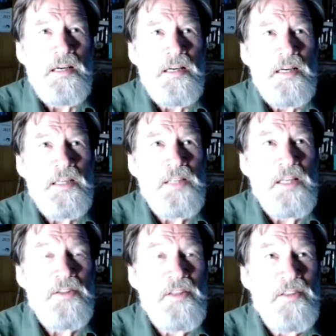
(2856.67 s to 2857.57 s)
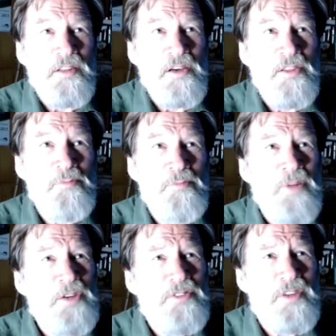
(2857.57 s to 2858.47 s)
the other
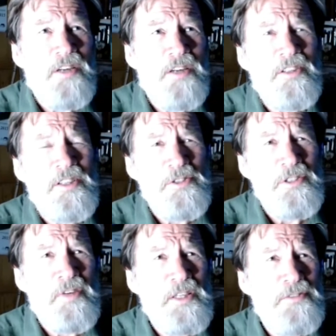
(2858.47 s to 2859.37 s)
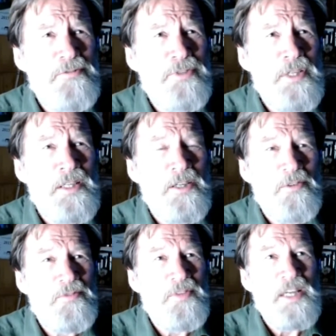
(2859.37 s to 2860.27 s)
most unconservation friendly
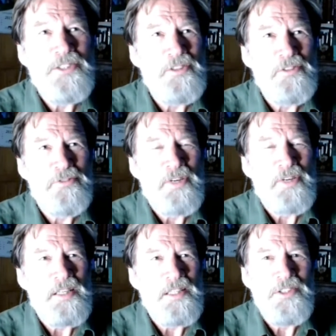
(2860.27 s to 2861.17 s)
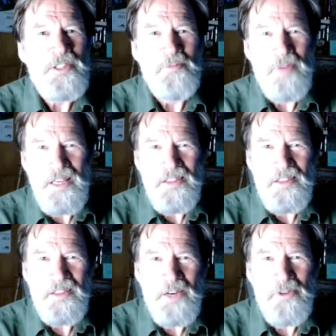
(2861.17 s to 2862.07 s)
or naturalist friendly term
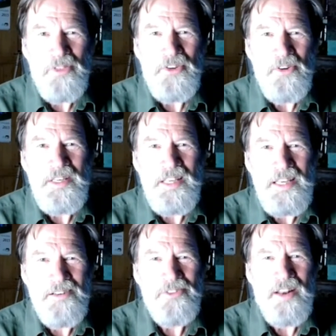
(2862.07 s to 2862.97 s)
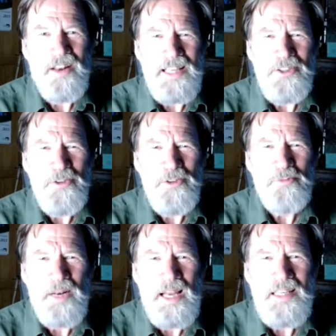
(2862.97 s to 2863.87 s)
that I would throw in here is land use
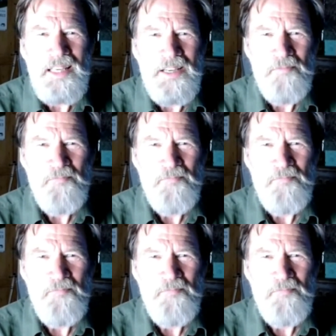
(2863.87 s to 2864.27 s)
planning.